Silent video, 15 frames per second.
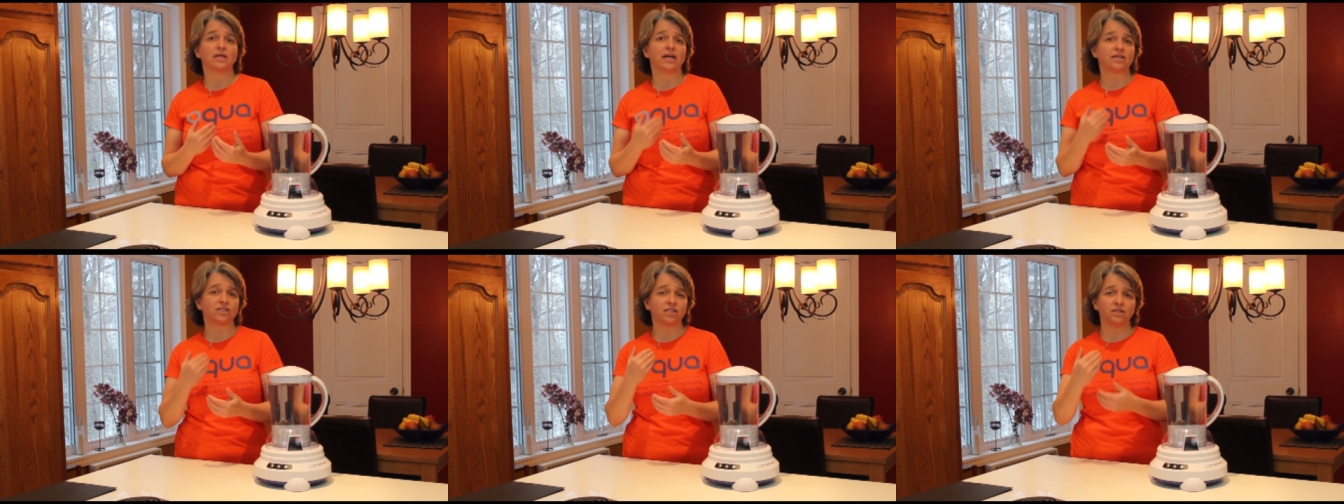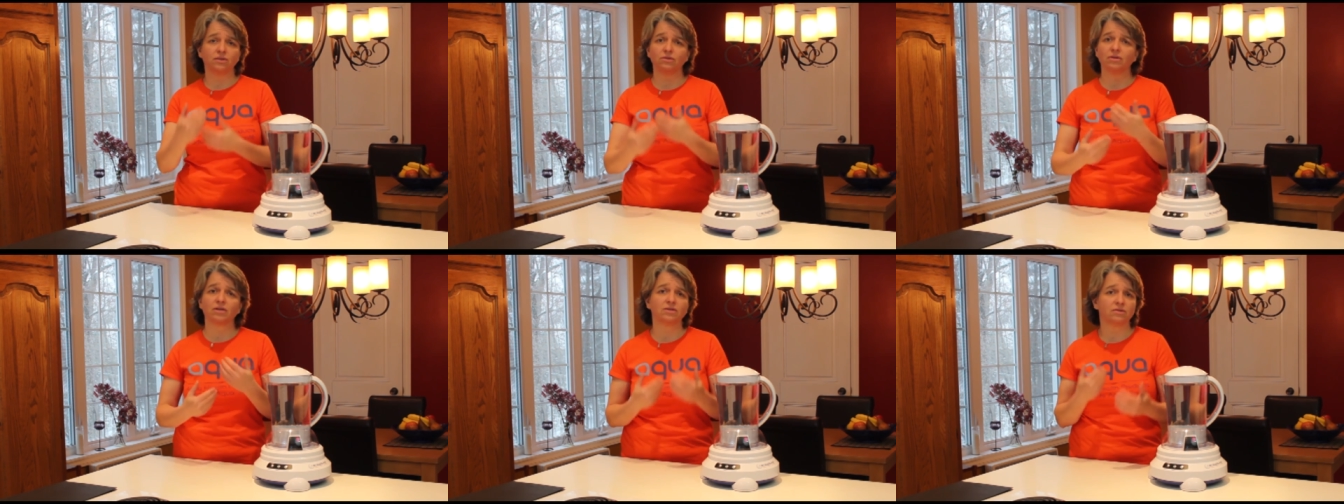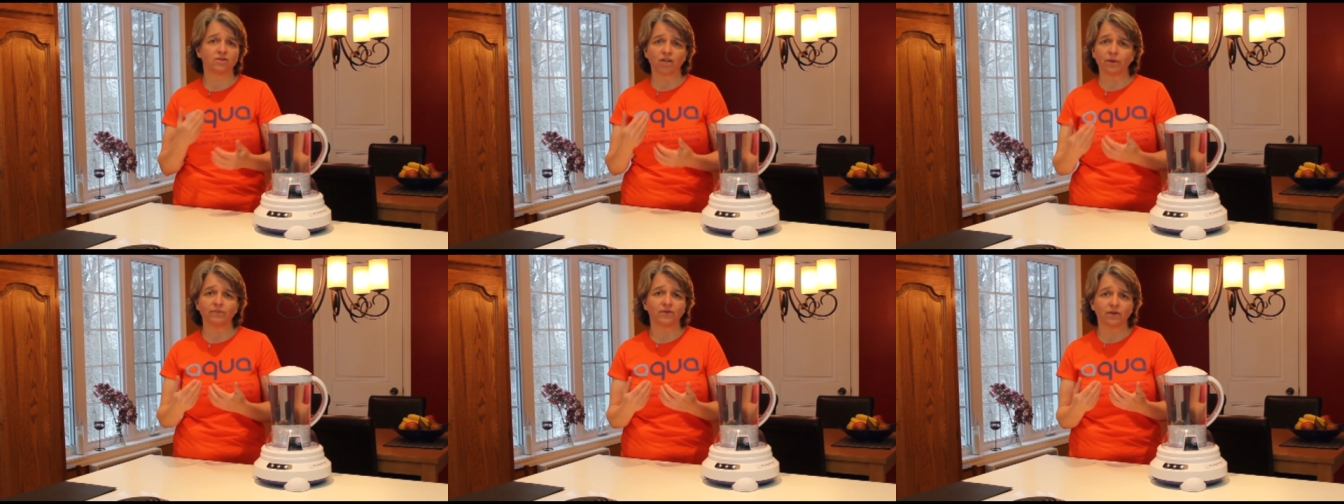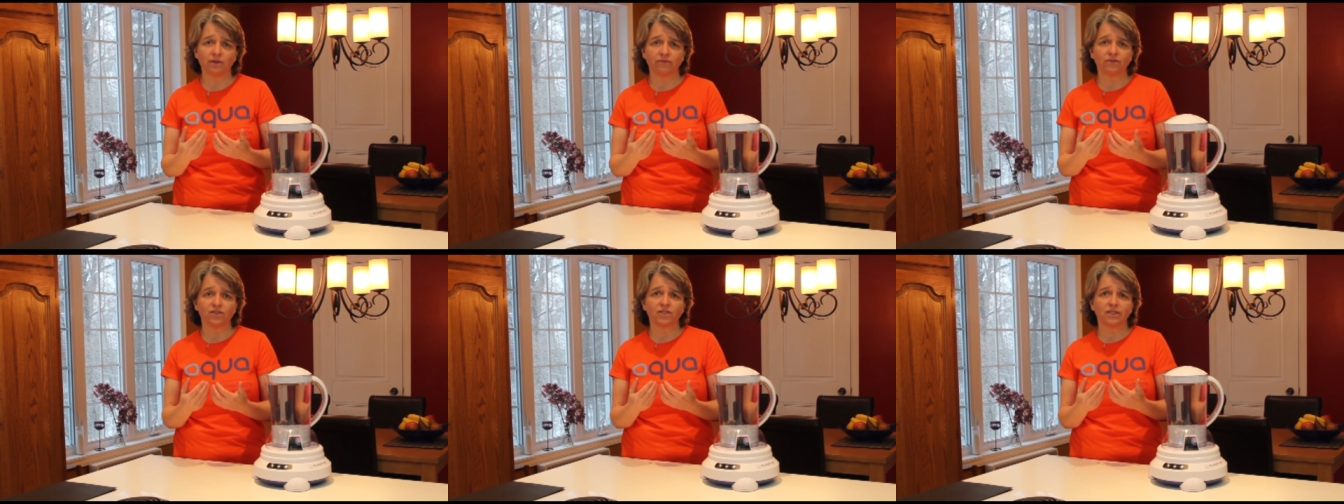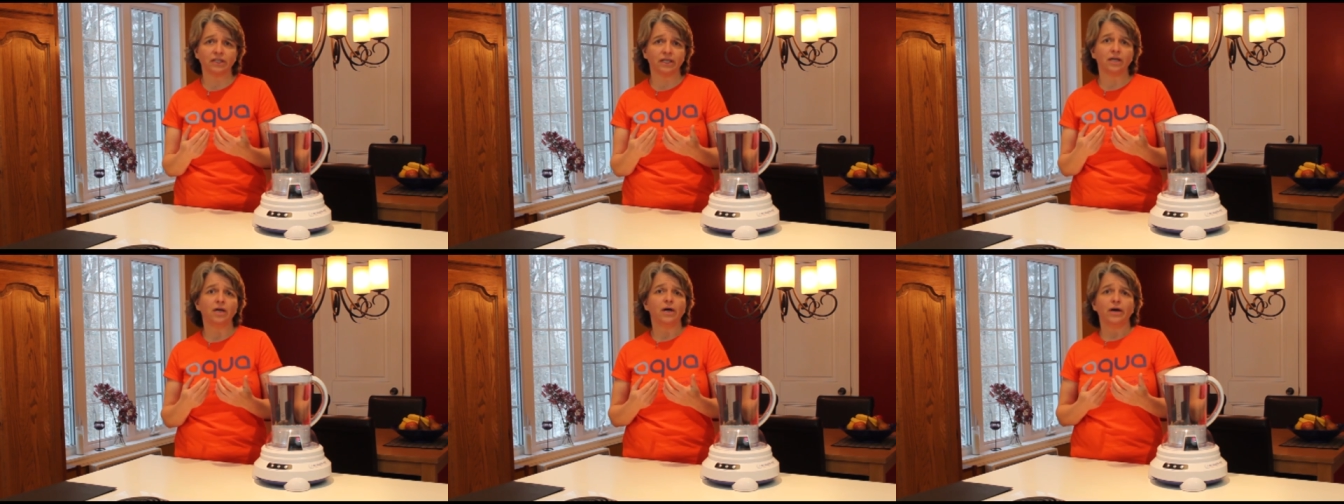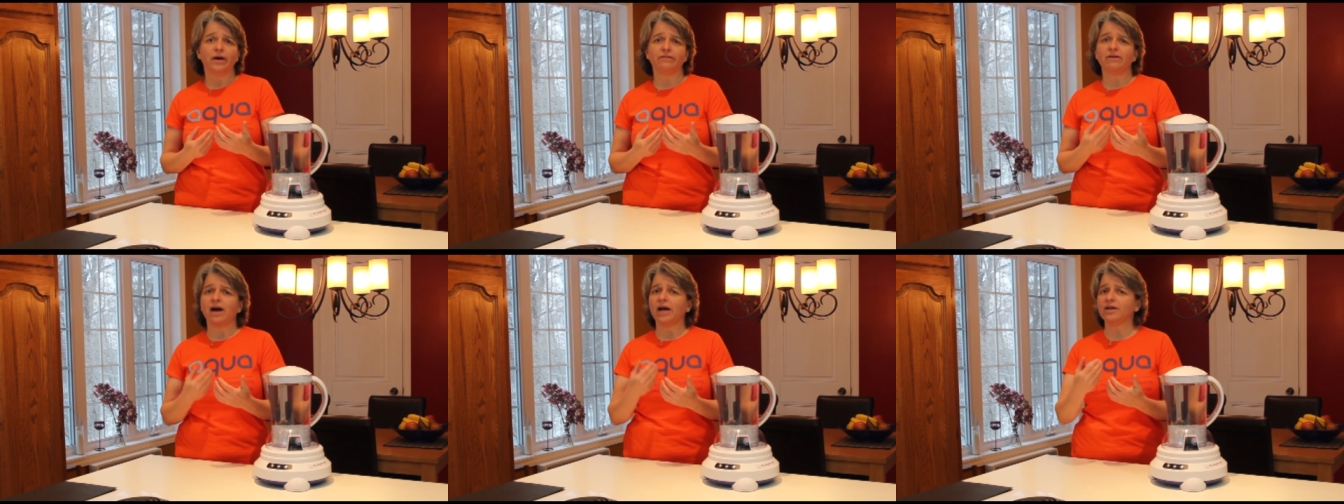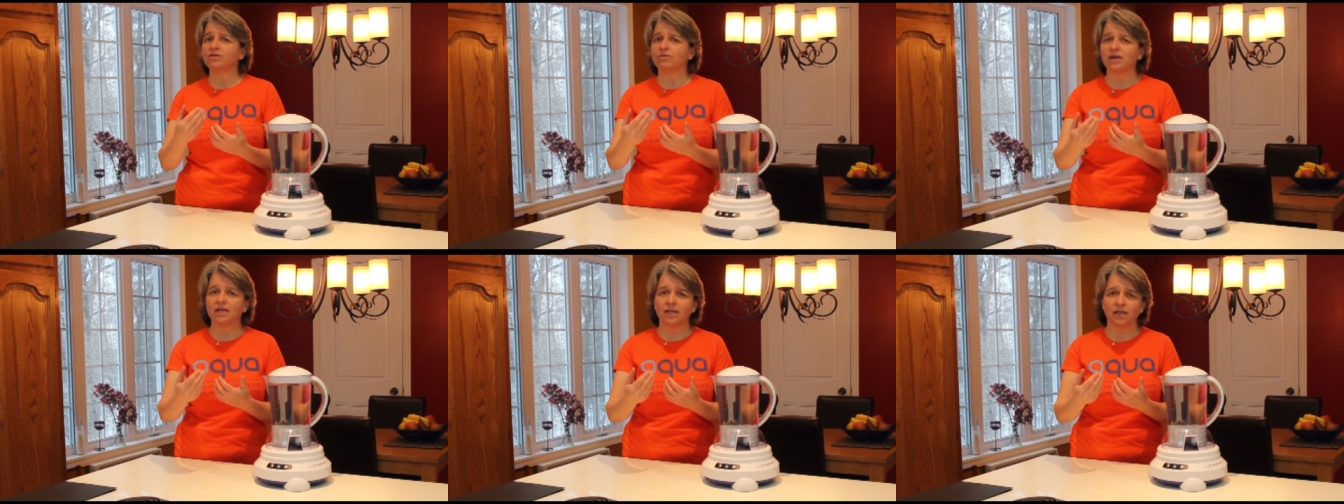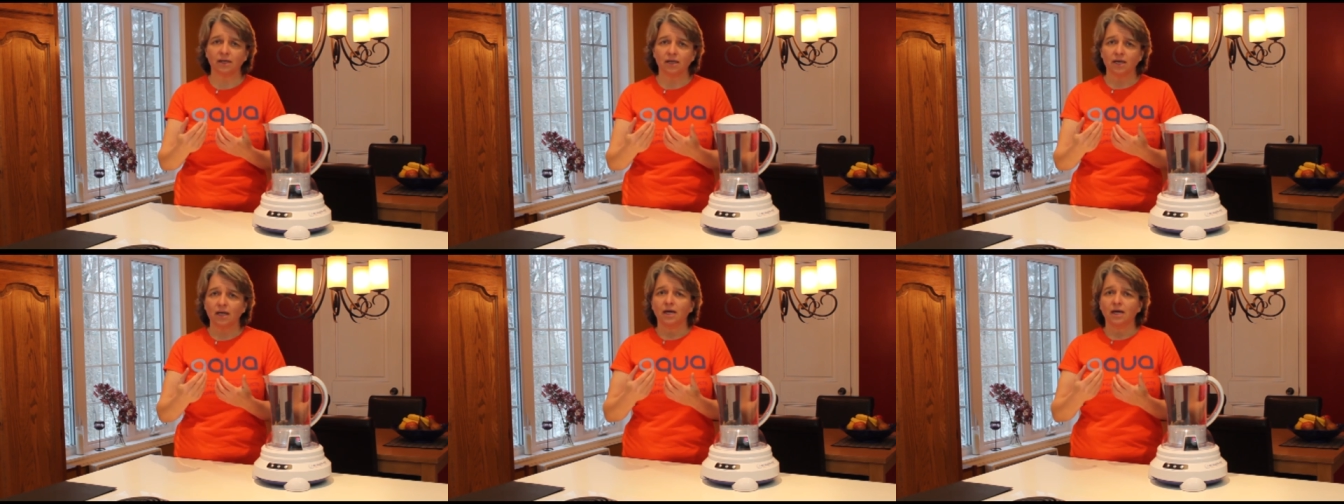actually do their job very efficiently of hydrating,